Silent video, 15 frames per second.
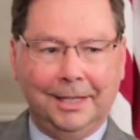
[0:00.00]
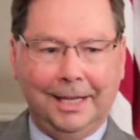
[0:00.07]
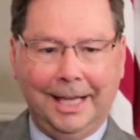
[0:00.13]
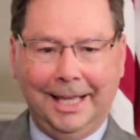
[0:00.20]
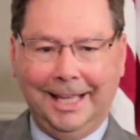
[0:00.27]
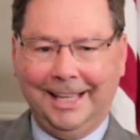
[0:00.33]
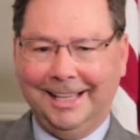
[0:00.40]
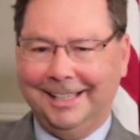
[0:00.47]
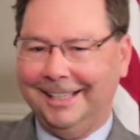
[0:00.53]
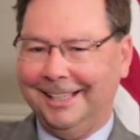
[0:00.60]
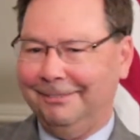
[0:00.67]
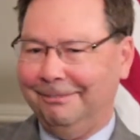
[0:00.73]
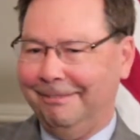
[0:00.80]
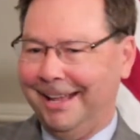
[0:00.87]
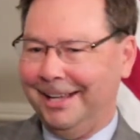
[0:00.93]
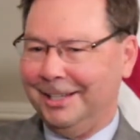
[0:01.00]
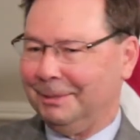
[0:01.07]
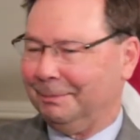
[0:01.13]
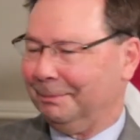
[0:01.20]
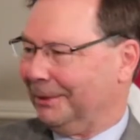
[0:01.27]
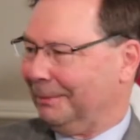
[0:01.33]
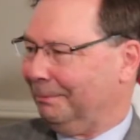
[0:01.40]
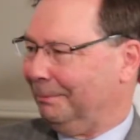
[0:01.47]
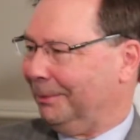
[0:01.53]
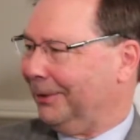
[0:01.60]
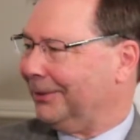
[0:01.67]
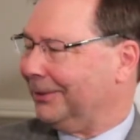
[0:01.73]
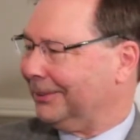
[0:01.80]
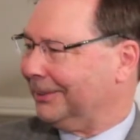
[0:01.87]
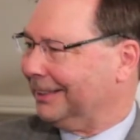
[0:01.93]
And Facebook
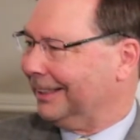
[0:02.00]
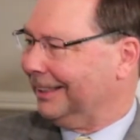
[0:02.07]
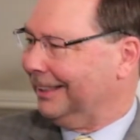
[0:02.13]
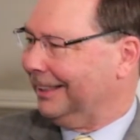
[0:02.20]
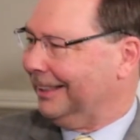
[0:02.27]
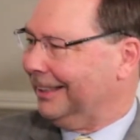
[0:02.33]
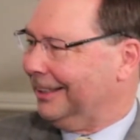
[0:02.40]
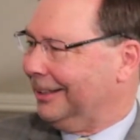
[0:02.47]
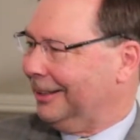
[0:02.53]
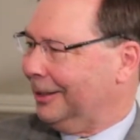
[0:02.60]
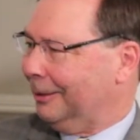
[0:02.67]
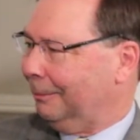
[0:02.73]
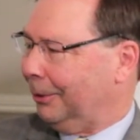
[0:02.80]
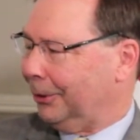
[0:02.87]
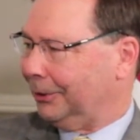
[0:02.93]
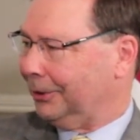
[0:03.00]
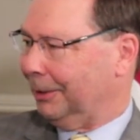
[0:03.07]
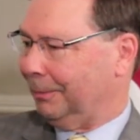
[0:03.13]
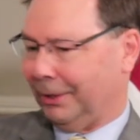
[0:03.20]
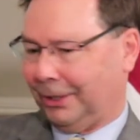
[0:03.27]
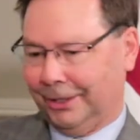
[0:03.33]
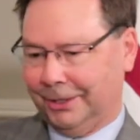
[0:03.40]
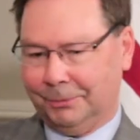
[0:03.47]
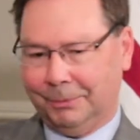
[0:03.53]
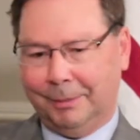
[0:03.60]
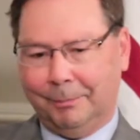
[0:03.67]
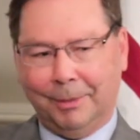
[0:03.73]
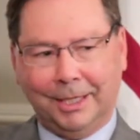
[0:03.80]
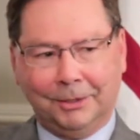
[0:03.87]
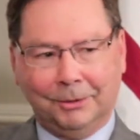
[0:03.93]
pulled it because,
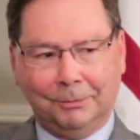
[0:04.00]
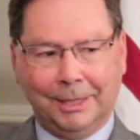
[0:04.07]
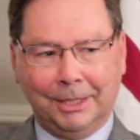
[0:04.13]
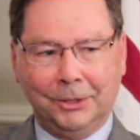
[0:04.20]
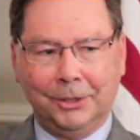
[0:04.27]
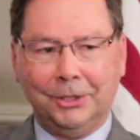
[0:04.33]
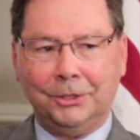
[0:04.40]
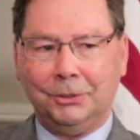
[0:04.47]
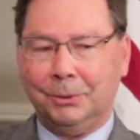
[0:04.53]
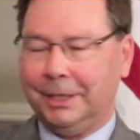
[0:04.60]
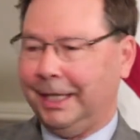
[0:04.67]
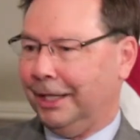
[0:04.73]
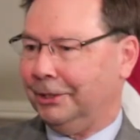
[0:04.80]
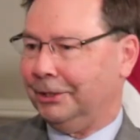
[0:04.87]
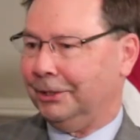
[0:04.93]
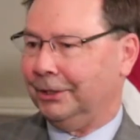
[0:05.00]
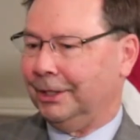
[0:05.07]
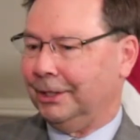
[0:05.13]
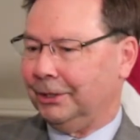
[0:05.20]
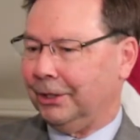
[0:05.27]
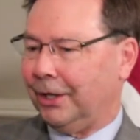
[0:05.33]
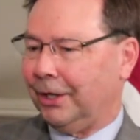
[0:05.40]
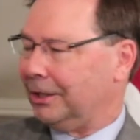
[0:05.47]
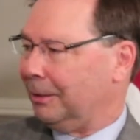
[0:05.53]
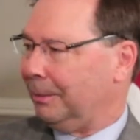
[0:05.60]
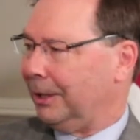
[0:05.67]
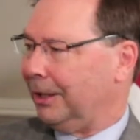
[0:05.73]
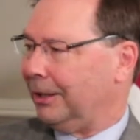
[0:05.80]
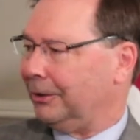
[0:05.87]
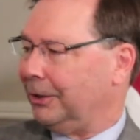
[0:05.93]
well, my goodness, you can't
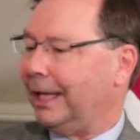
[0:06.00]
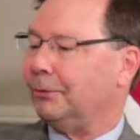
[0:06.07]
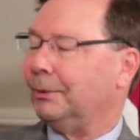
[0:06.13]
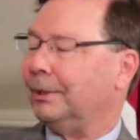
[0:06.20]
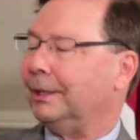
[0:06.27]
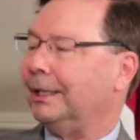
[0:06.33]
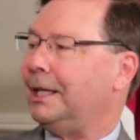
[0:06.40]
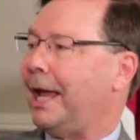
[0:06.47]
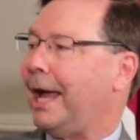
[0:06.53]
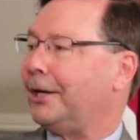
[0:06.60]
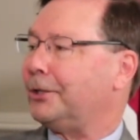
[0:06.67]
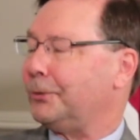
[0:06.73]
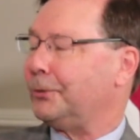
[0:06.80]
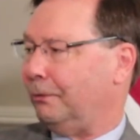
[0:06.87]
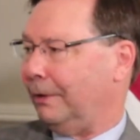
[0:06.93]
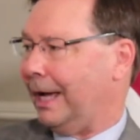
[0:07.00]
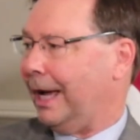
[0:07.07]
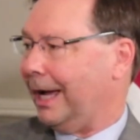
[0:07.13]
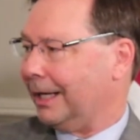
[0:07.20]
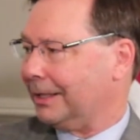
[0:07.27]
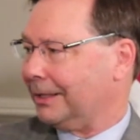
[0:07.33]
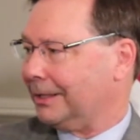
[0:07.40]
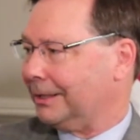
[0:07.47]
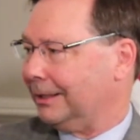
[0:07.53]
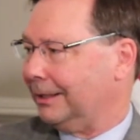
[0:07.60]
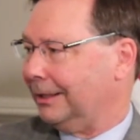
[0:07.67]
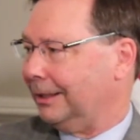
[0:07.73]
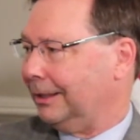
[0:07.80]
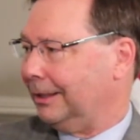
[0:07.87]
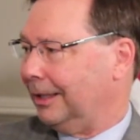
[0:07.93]
relate actual facts
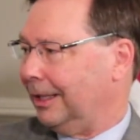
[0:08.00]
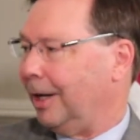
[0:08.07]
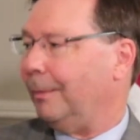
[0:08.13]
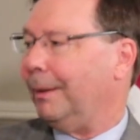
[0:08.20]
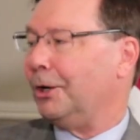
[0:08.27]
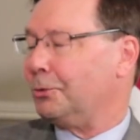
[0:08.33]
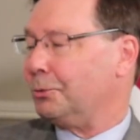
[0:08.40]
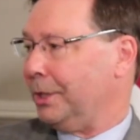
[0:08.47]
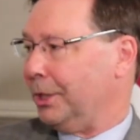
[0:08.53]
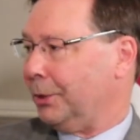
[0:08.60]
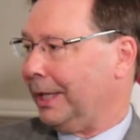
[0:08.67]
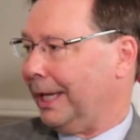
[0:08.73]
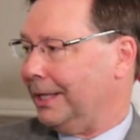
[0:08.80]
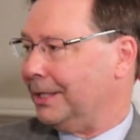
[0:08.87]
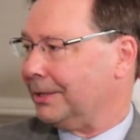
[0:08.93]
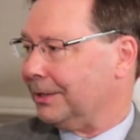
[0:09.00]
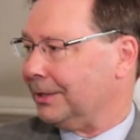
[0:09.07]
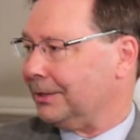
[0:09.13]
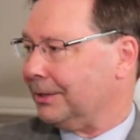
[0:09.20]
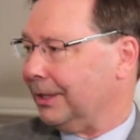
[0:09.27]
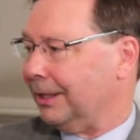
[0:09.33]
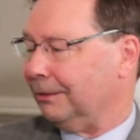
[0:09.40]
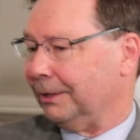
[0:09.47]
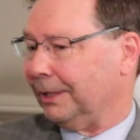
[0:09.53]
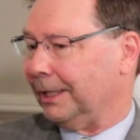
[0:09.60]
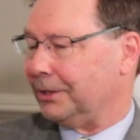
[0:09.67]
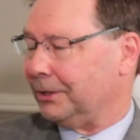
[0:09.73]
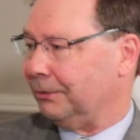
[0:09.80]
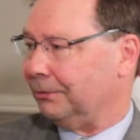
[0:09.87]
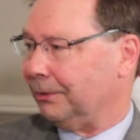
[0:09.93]
about real cases of
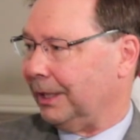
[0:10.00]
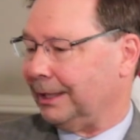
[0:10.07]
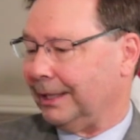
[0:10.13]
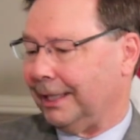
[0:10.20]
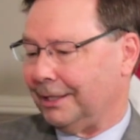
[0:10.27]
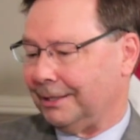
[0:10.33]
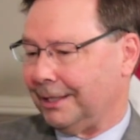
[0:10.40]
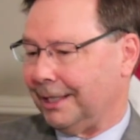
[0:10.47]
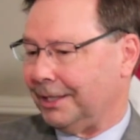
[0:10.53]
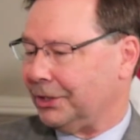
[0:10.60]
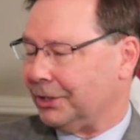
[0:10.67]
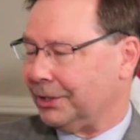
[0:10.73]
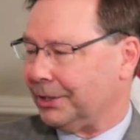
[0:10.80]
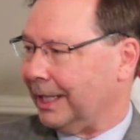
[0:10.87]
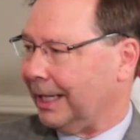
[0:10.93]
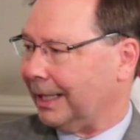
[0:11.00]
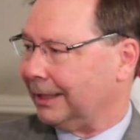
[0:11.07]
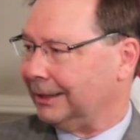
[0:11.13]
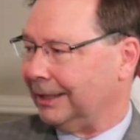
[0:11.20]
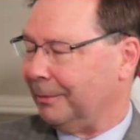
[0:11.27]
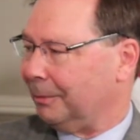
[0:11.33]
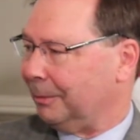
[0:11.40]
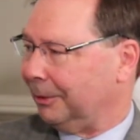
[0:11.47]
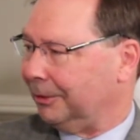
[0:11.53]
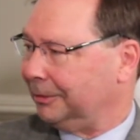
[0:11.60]
election fraud. That's just not acceptable.